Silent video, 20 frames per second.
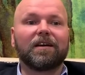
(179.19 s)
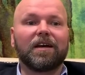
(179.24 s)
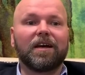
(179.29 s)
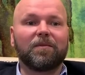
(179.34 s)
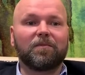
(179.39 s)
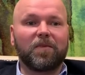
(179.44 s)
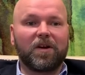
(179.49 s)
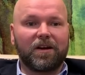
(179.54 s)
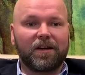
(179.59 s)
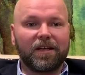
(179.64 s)

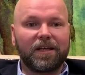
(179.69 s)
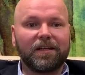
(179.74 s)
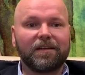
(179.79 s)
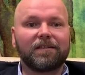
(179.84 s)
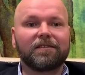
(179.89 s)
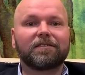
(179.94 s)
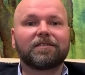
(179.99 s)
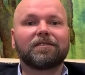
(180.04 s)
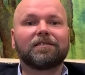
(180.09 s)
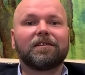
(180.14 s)

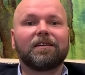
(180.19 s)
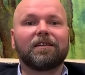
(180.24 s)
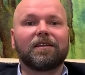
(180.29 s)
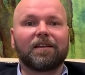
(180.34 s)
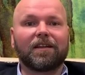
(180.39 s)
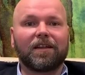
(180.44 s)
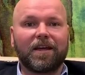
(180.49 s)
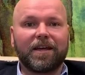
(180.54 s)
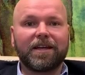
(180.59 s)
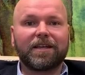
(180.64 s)
Americans
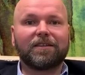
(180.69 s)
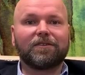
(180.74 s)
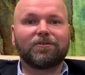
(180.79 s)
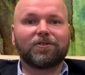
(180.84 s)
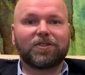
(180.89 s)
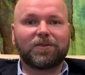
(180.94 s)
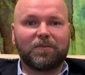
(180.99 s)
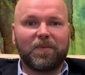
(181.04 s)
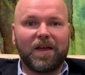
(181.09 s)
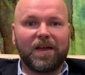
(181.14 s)
like to
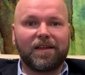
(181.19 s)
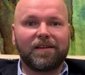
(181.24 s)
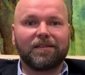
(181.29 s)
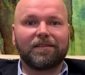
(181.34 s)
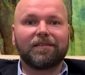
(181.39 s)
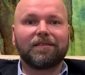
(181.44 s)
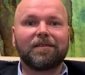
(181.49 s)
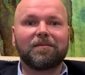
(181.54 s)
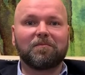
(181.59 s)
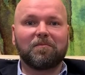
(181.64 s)
spend
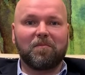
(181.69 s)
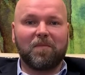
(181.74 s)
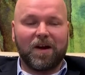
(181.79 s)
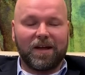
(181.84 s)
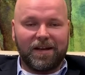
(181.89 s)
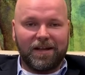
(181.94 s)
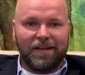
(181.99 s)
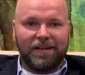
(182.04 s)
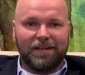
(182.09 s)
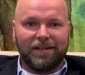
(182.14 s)

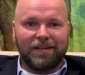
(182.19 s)
money.